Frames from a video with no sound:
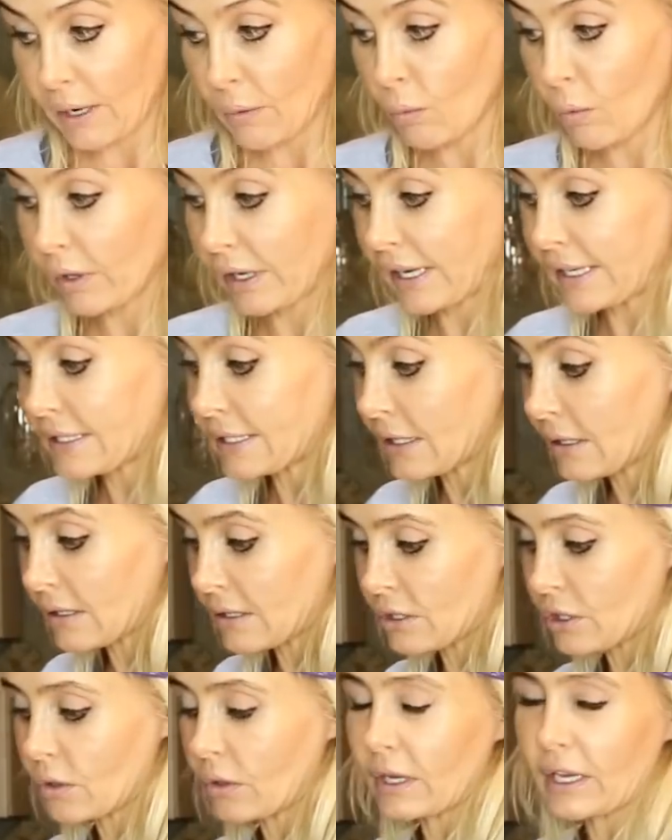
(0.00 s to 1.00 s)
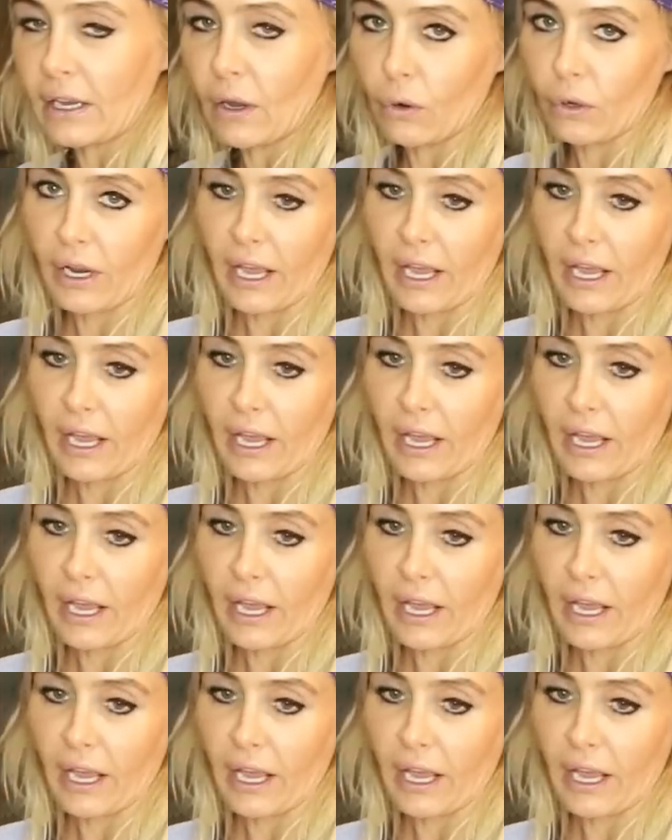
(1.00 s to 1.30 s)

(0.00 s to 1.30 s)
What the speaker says: And what I did is, you can go